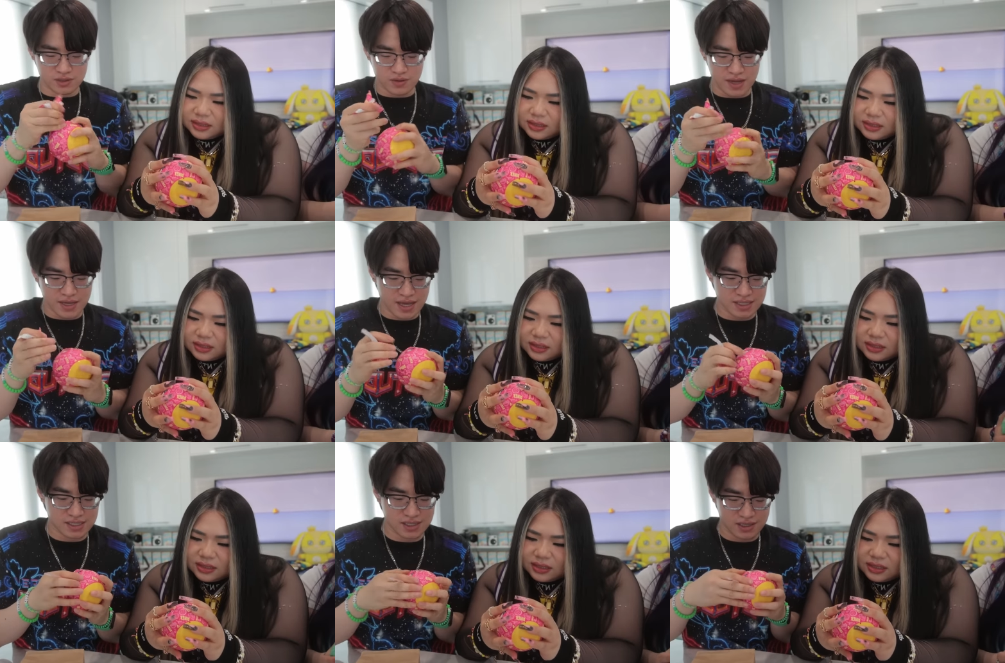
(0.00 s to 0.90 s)
Speaker 1: do I get
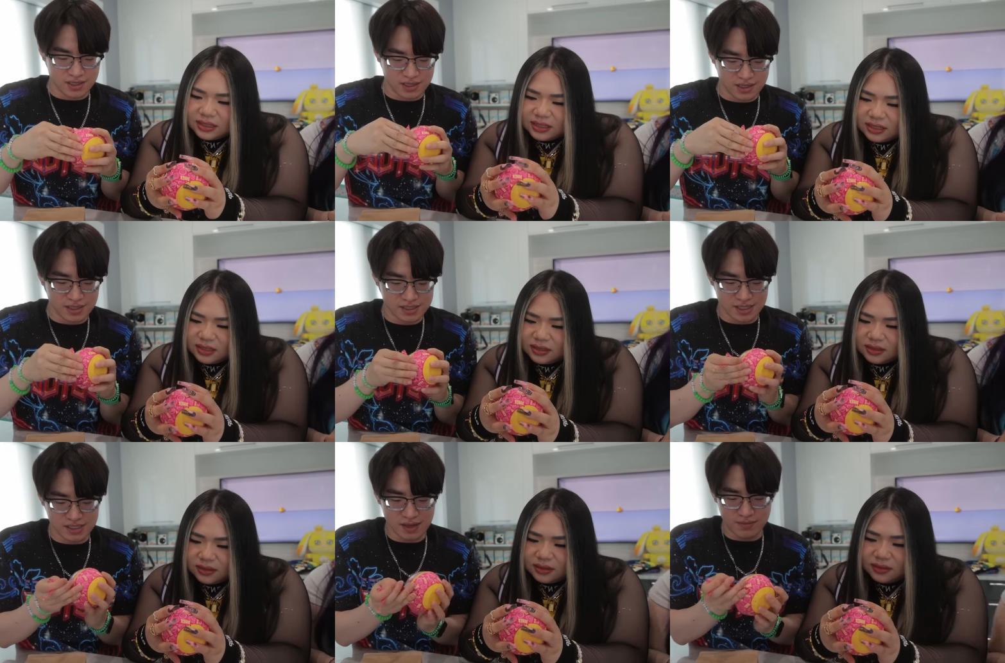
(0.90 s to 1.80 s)
to eat? Is
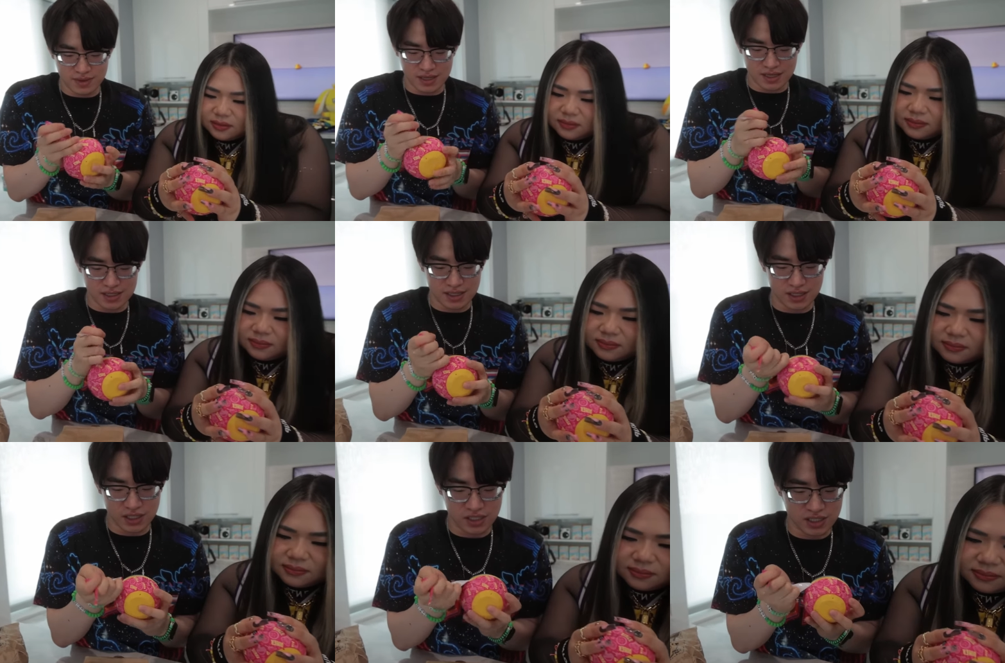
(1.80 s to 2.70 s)
it something
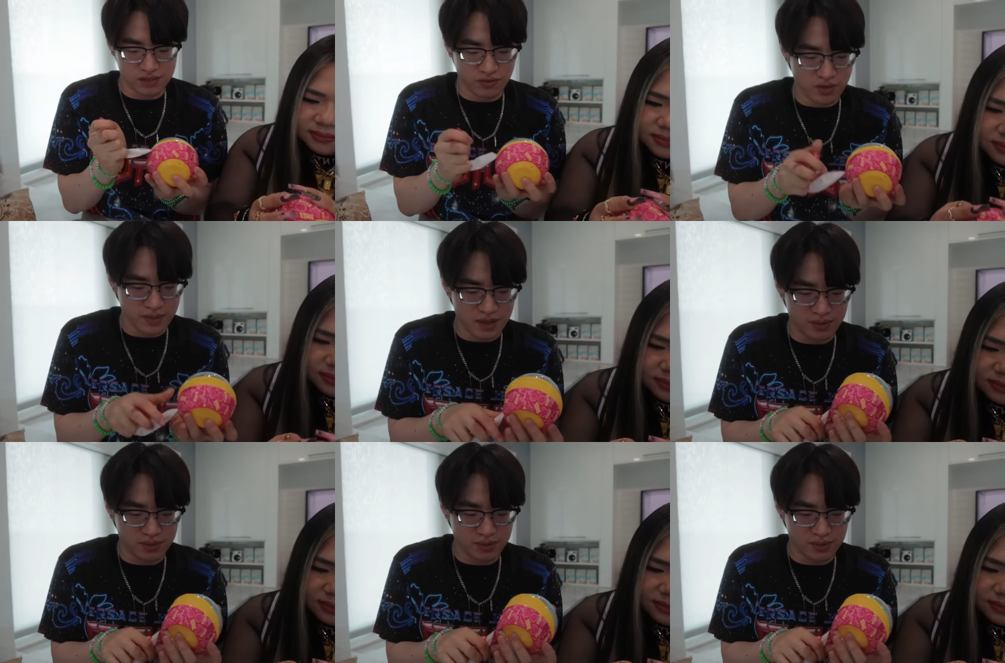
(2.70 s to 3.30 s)
delicious for me?